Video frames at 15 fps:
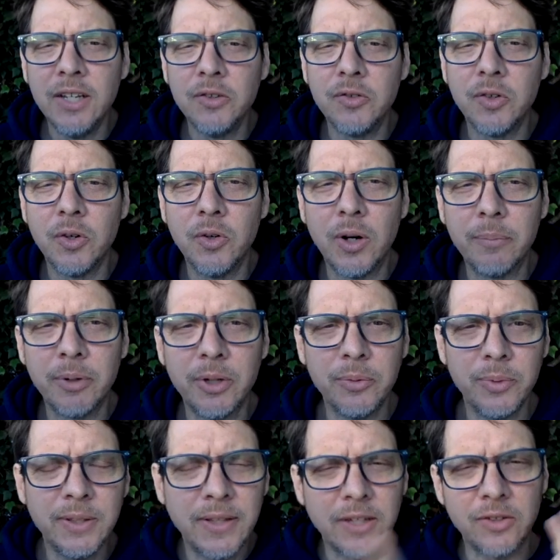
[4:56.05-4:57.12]
So I'm going
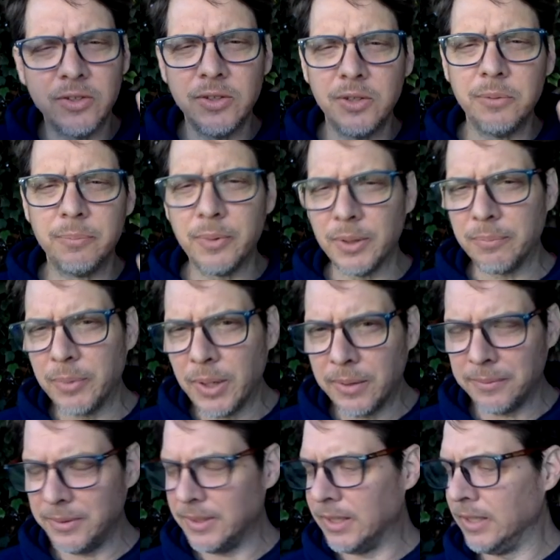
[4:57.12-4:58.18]
to read that to you, but
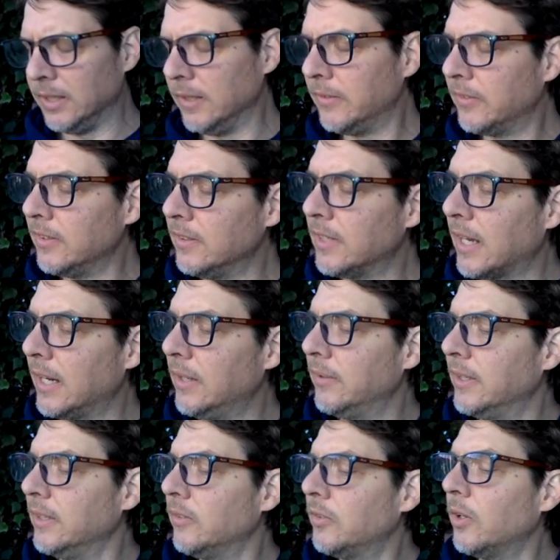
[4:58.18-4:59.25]
probably not in its
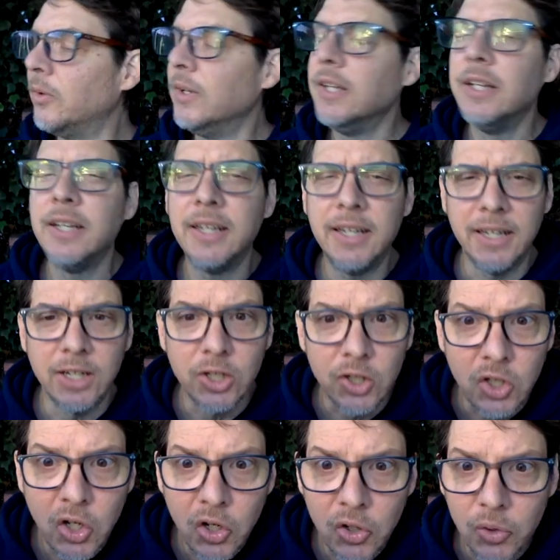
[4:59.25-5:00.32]
entirety. So here
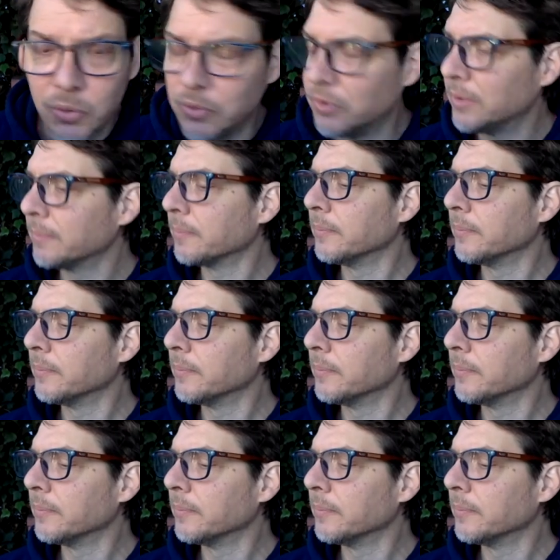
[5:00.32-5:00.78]
goes.